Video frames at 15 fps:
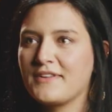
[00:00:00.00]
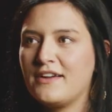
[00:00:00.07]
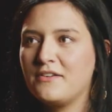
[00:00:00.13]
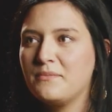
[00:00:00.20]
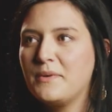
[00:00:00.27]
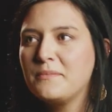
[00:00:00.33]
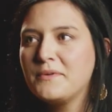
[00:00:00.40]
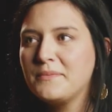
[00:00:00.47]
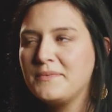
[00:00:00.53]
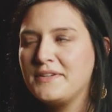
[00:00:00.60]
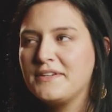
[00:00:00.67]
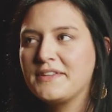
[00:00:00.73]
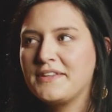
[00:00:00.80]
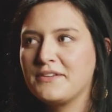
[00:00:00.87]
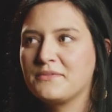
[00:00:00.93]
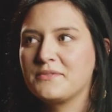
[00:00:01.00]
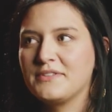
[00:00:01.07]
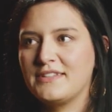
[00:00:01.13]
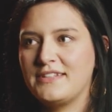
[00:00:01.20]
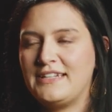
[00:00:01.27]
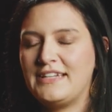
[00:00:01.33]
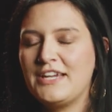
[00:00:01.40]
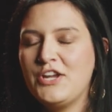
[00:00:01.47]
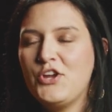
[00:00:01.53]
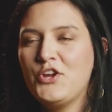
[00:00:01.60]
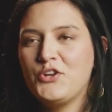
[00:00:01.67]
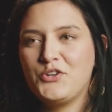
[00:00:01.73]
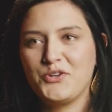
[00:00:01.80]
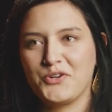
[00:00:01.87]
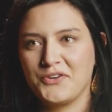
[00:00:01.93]
I remember being like really
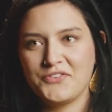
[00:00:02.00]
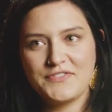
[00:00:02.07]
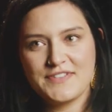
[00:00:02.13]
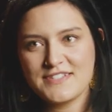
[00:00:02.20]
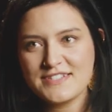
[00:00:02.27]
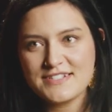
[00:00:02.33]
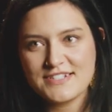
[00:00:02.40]
nervous